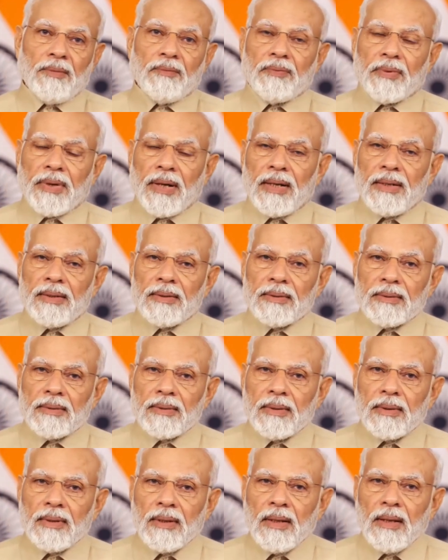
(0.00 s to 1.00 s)
Friends,
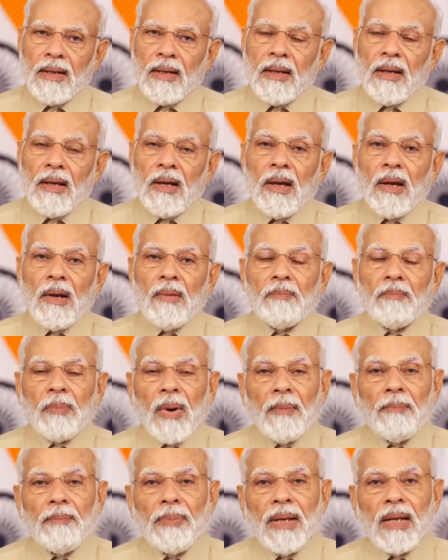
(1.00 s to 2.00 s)

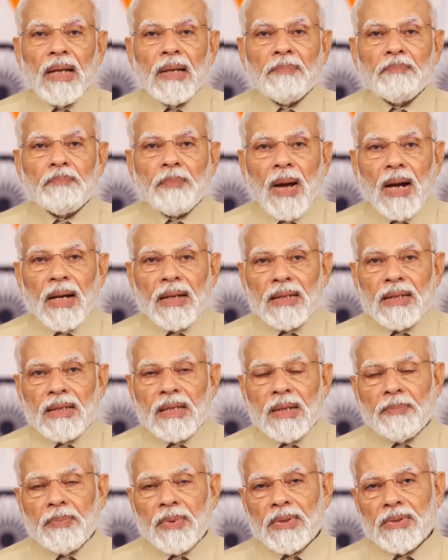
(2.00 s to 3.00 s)
public
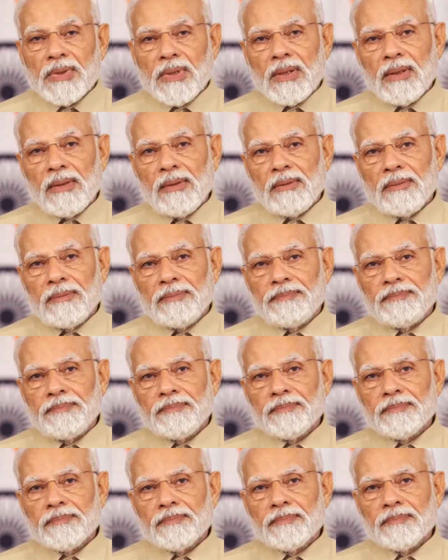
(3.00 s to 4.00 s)
participation
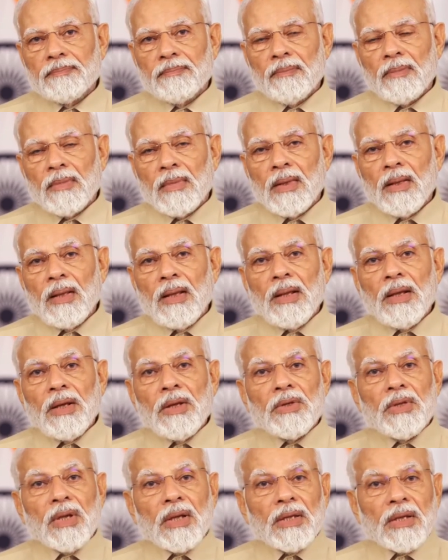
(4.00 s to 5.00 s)

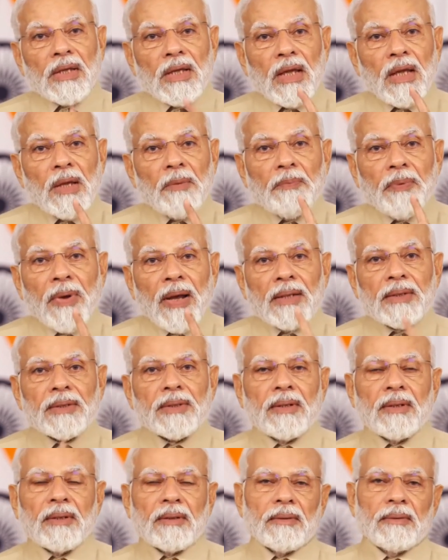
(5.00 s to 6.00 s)
is a key
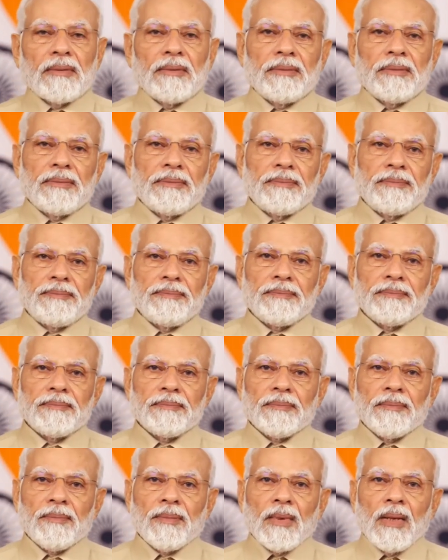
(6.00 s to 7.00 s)
factor
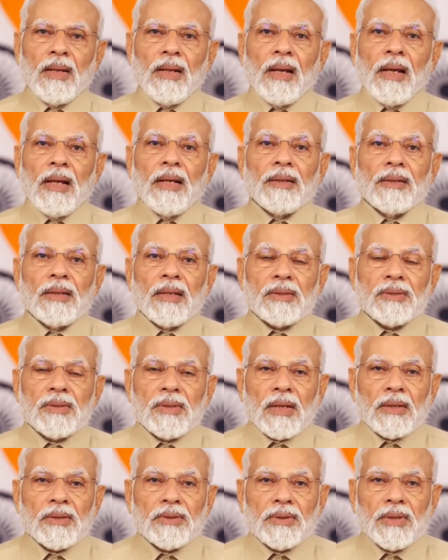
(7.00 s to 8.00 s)
in the
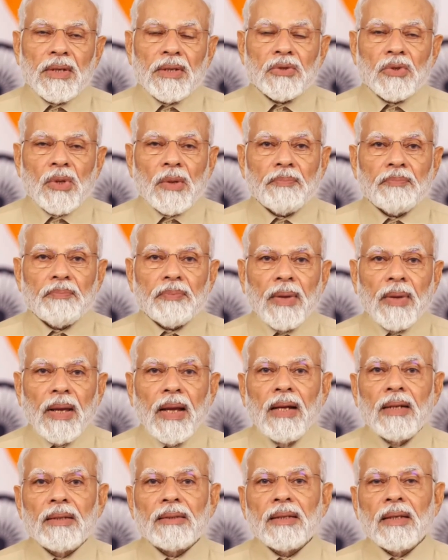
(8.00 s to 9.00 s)
success of
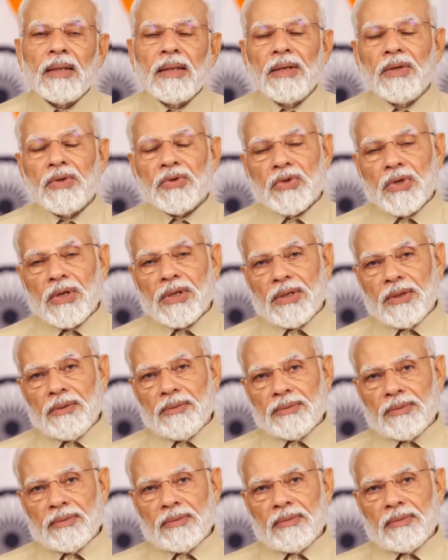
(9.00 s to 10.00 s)
health initiatives.